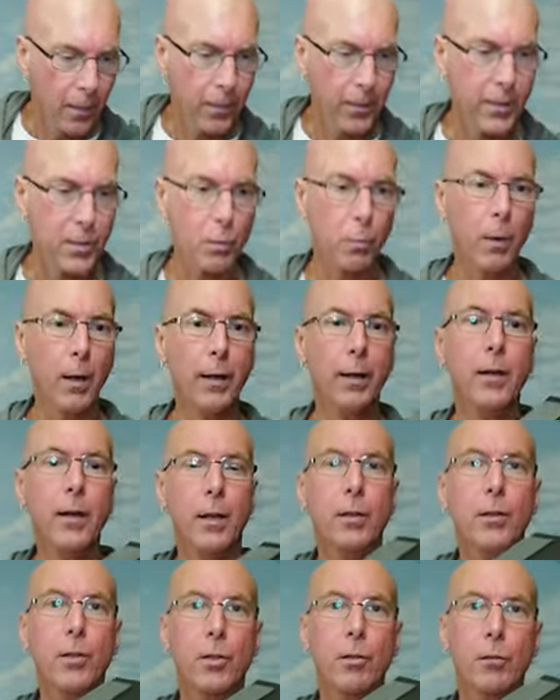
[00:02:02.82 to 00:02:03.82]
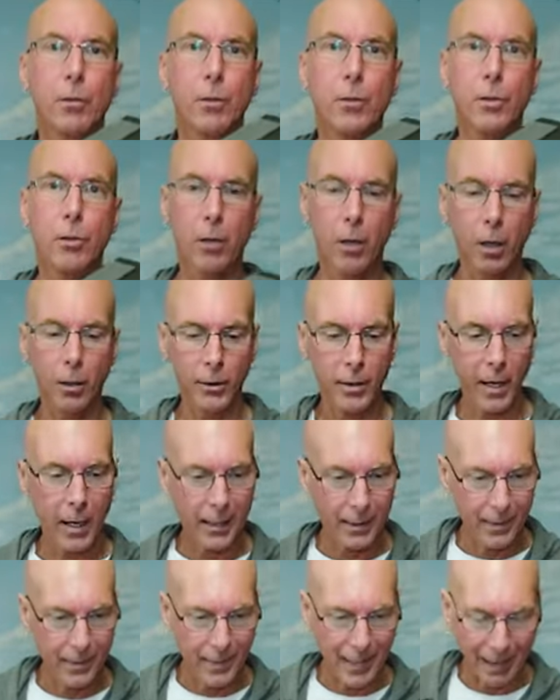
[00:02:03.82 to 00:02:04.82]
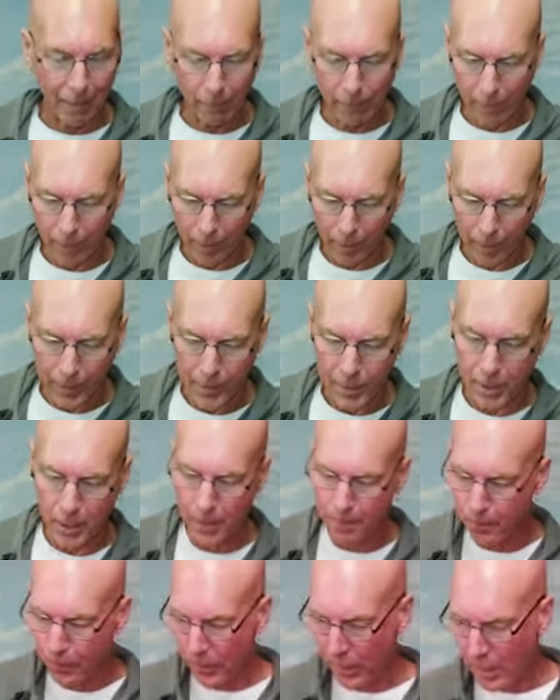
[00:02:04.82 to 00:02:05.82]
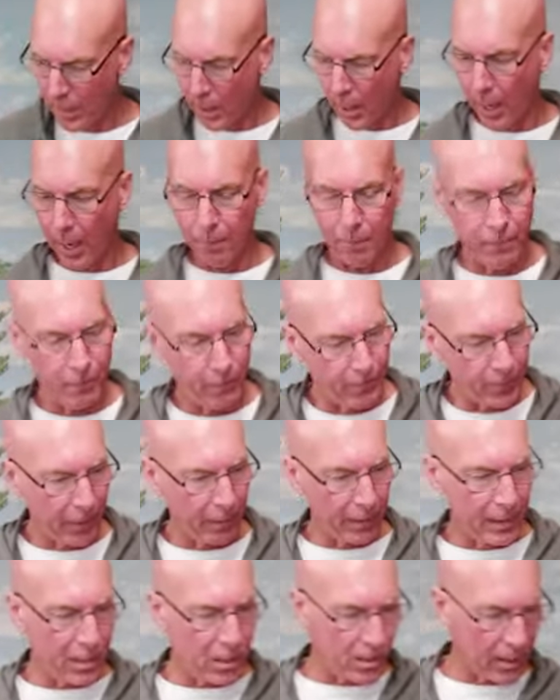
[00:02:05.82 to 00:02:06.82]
This one, the screws are all tightened down on it. Uh, very